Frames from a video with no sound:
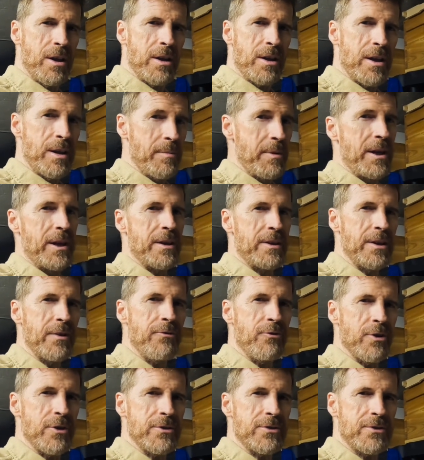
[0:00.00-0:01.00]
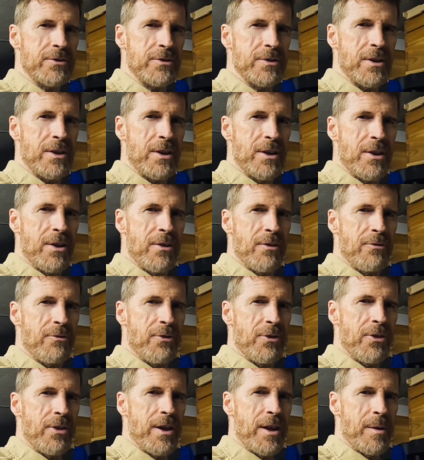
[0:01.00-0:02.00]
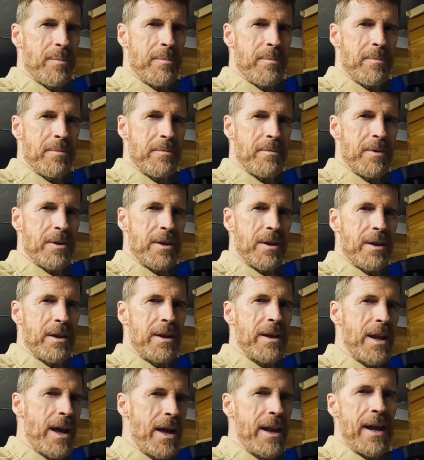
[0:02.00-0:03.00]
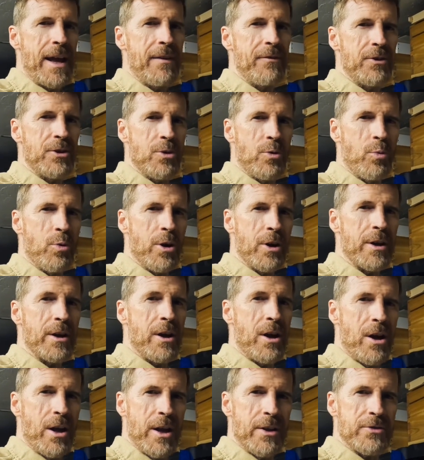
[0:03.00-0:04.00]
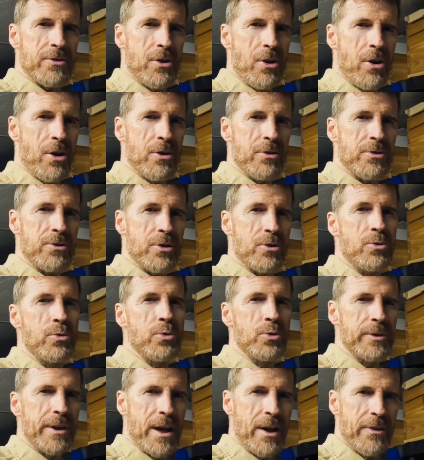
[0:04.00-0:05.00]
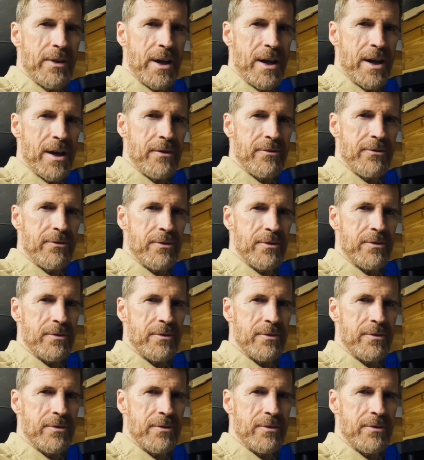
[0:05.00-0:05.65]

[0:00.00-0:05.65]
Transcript: can make a difference for them not having to work as hard to cool down the hive.